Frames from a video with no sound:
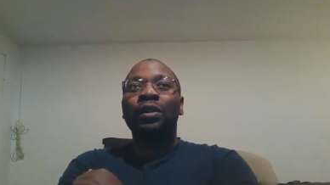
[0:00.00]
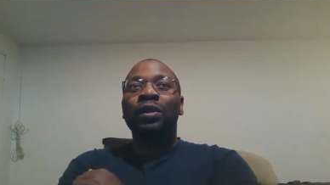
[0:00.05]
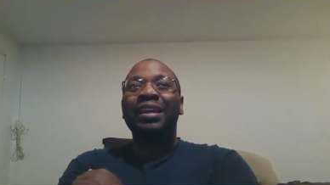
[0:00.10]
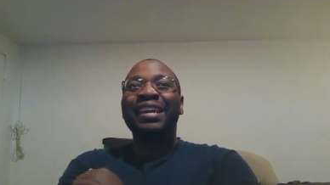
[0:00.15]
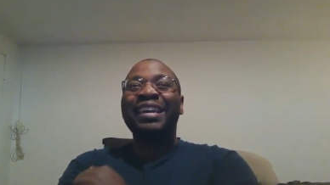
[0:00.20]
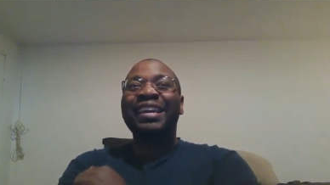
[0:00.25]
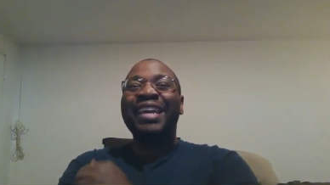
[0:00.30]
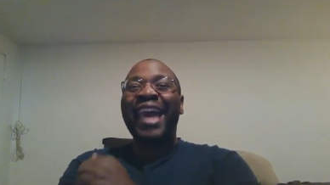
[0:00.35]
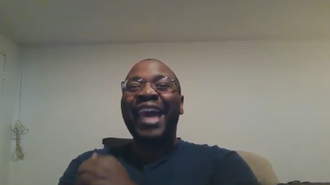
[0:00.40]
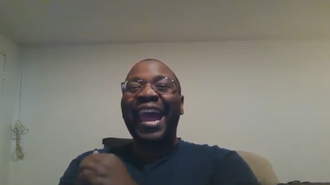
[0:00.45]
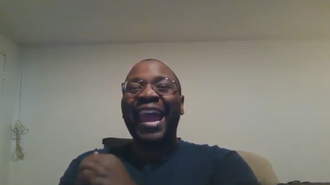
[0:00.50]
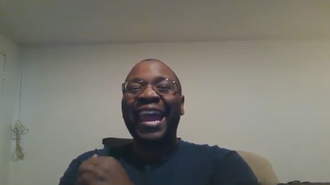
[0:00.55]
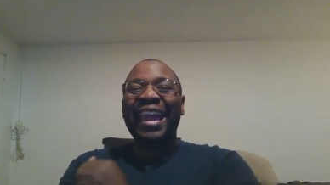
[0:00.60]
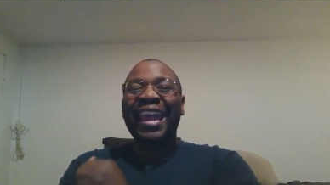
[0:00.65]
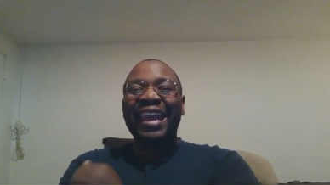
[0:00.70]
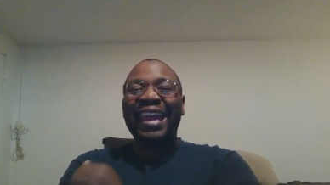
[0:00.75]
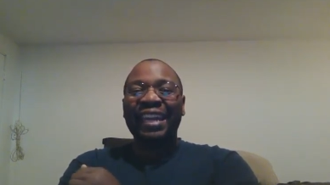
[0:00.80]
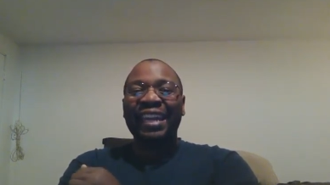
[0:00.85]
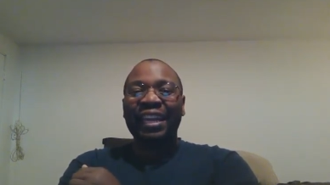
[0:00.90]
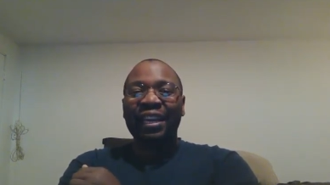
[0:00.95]

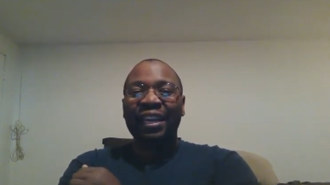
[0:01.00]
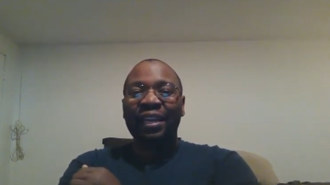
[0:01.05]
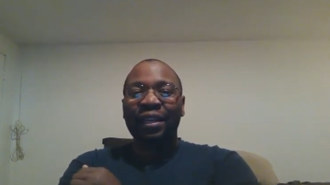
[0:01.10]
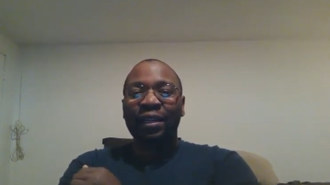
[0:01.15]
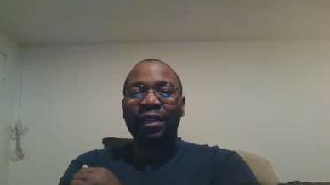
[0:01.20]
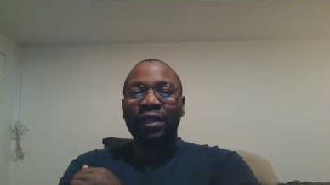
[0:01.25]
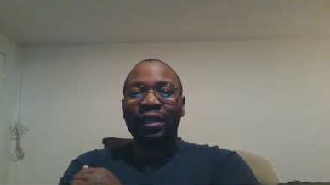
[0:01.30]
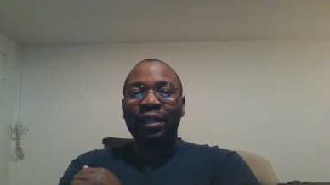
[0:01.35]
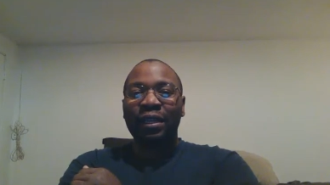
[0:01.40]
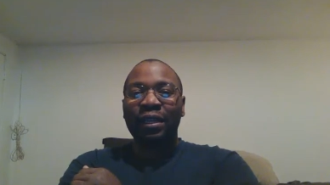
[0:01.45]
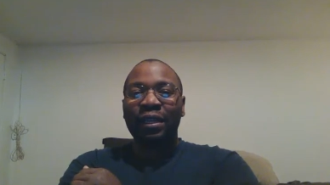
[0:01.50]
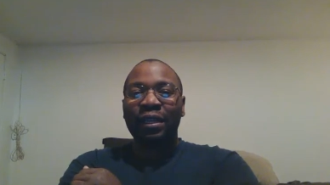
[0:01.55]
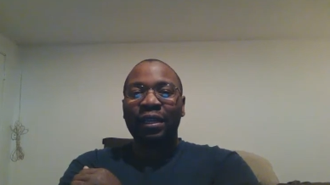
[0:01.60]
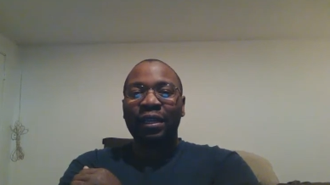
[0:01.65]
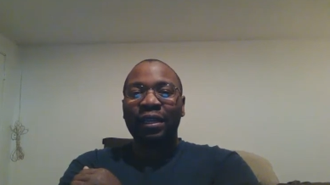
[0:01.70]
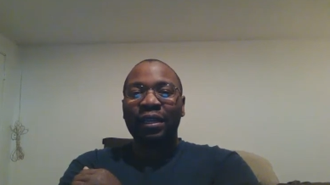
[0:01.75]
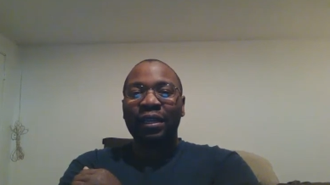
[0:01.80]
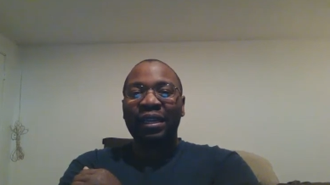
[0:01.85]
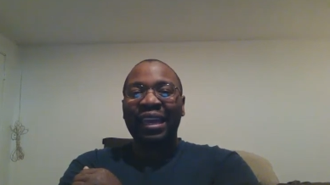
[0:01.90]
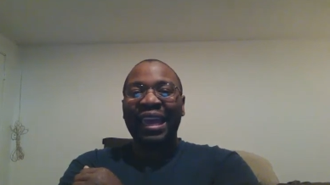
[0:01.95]
gain
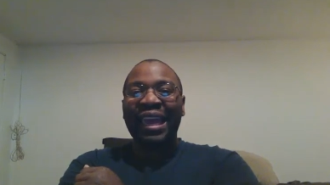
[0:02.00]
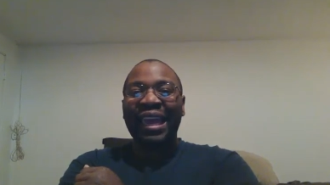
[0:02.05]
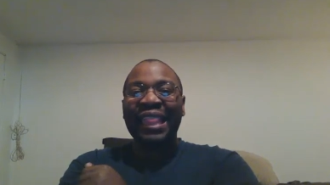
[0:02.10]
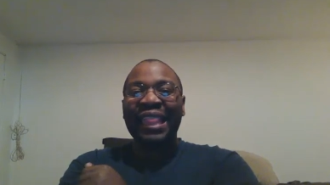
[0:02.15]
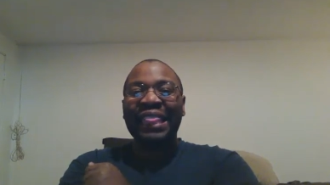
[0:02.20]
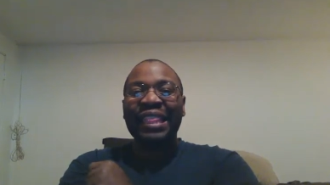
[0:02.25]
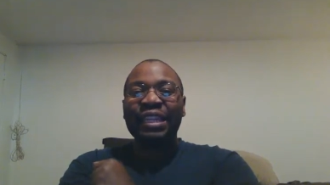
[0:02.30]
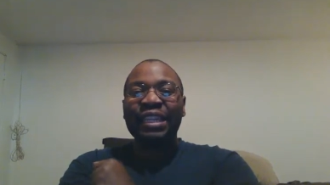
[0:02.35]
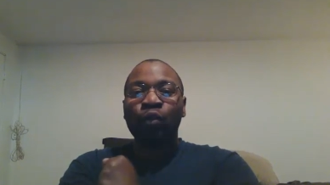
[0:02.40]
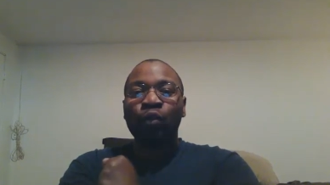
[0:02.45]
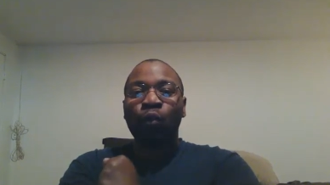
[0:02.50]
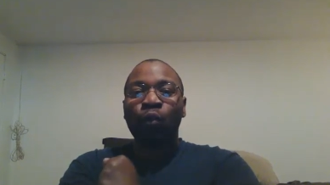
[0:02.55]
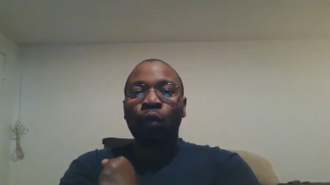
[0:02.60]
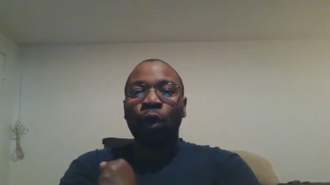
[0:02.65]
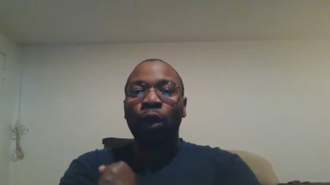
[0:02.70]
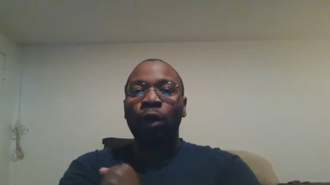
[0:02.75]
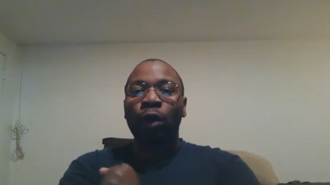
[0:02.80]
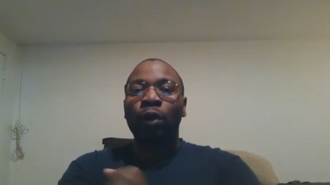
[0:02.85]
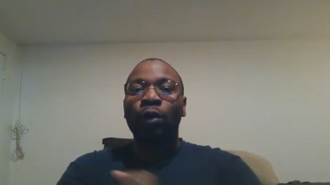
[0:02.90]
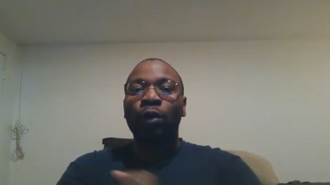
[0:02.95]
in this
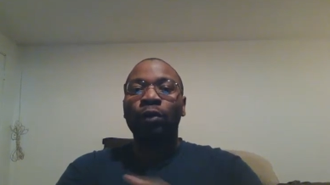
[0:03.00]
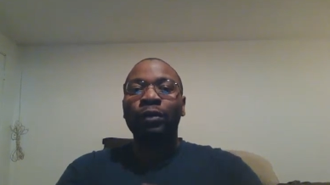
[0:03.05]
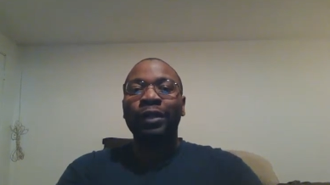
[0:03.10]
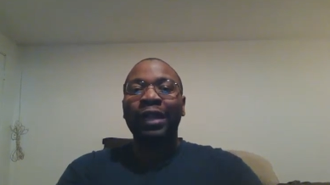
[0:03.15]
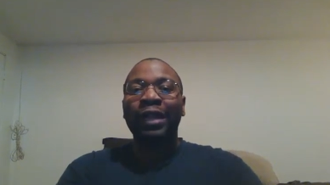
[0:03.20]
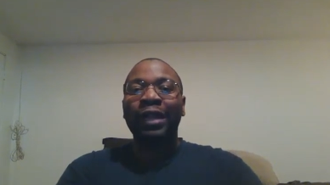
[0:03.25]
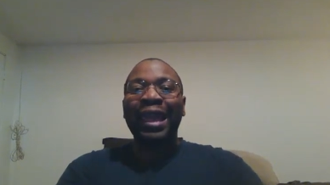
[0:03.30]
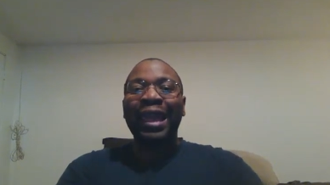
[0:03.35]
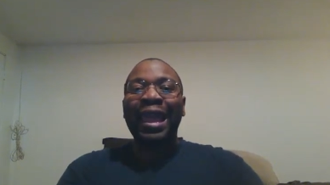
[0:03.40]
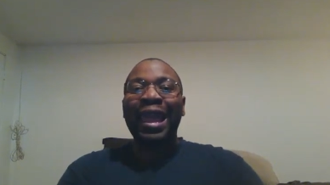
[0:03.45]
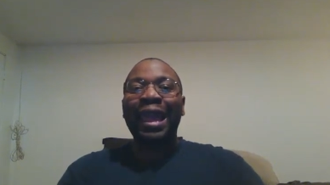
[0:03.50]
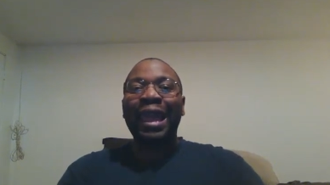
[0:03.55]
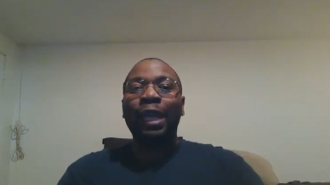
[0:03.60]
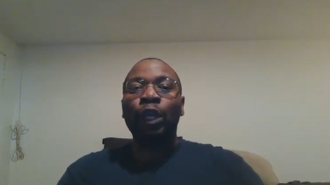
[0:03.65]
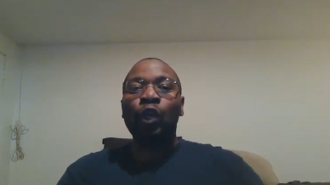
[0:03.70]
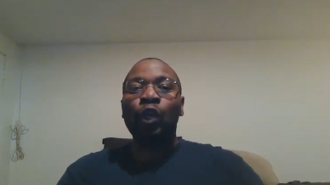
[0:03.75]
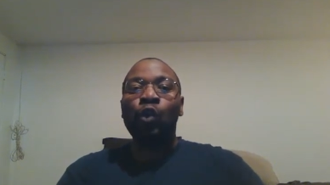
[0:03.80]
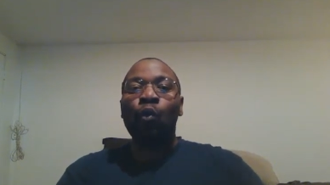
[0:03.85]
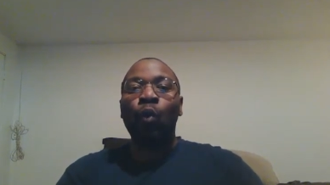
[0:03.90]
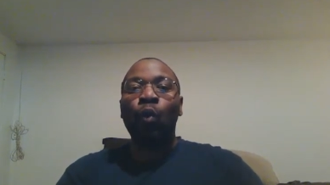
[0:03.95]
world and
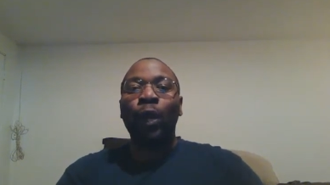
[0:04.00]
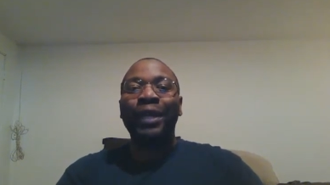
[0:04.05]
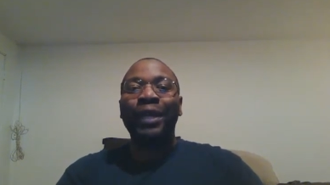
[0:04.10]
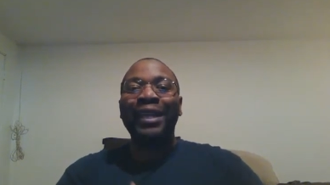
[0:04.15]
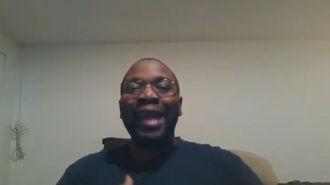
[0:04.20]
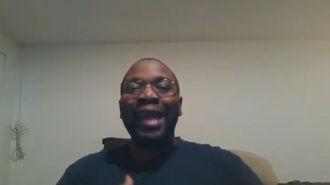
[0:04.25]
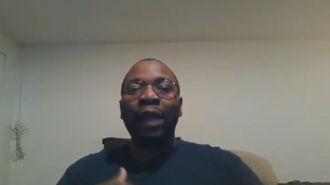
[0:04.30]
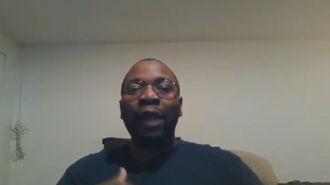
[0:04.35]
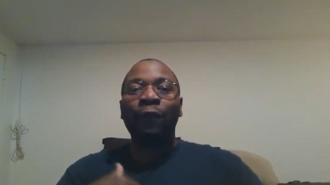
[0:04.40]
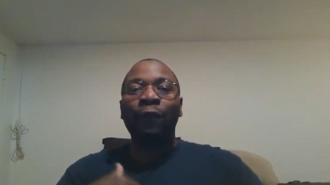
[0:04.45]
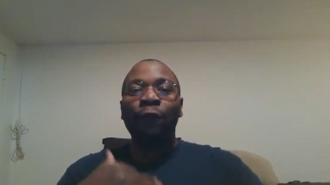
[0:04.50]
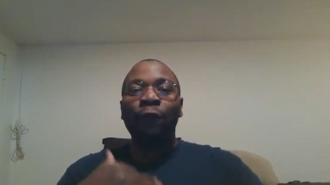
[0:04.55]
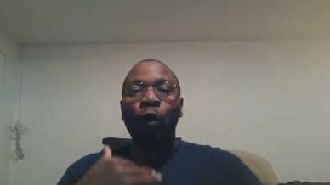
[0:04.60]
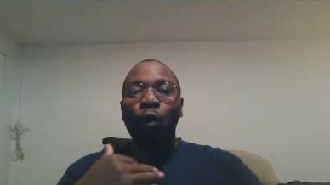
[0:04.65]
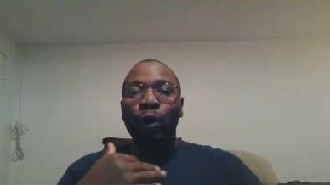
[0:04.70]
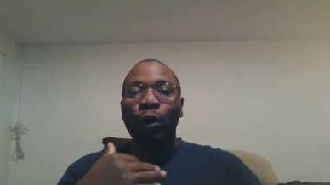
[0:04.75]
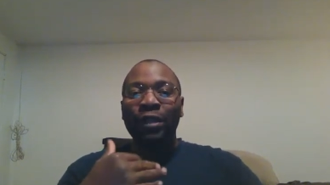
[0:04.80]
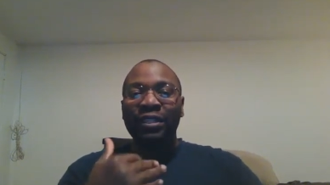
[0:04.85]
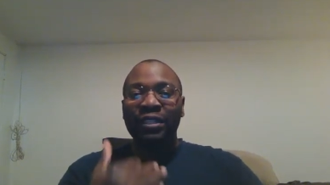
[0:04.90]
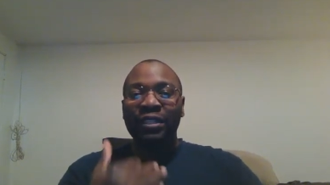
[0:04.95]
you are not
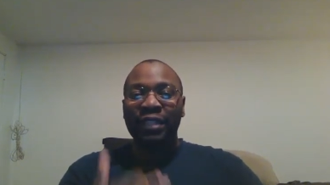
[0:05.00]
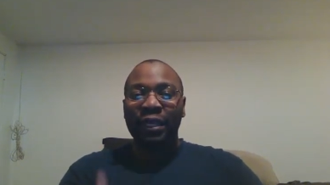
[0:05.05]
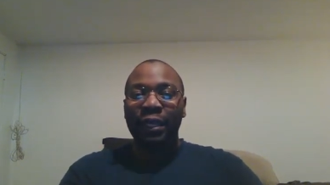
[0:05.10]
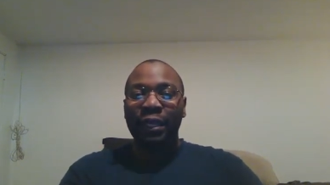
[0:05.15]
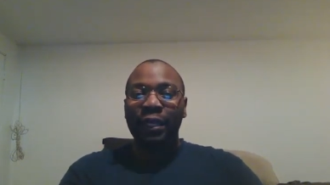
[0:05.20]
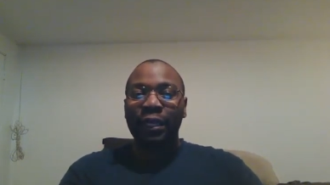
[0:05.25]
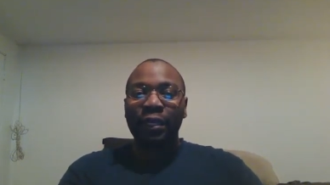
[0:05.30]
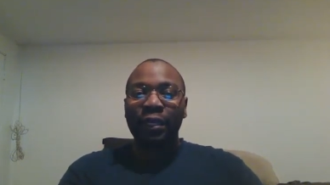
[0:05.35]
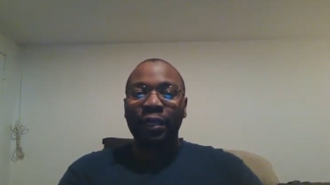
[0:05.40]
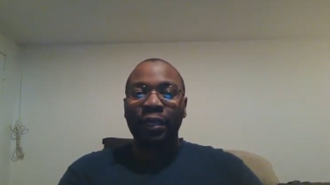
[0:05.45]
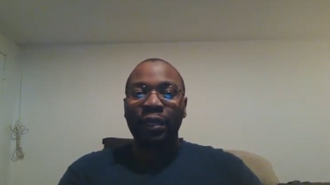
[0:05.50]
focusing